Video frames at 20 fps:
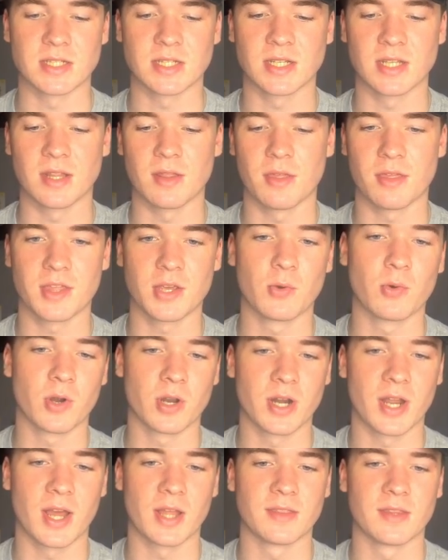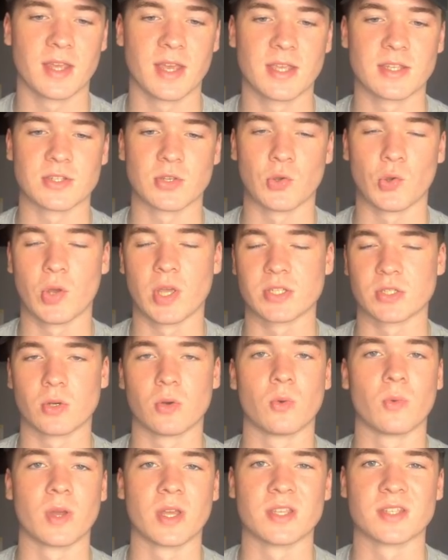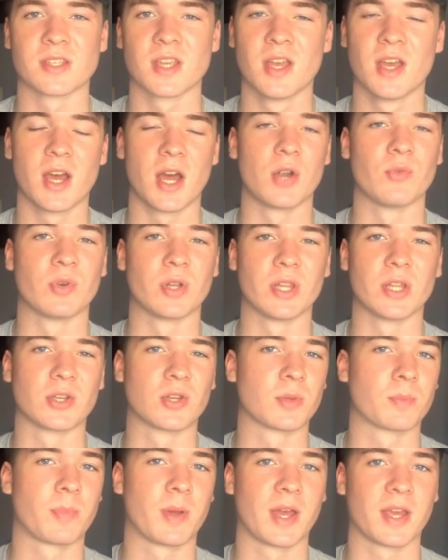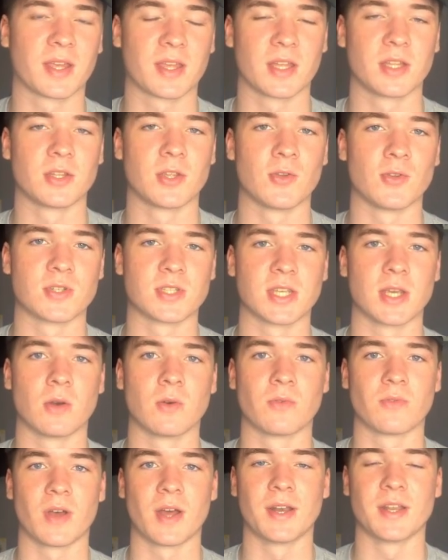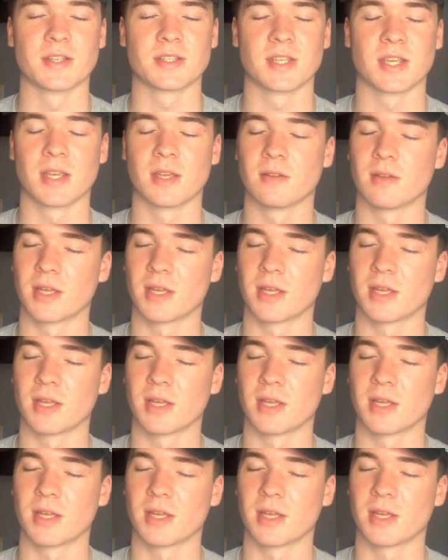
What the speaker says: and then Theo Hernandez, who is always a really good pick in UCL Fantasy.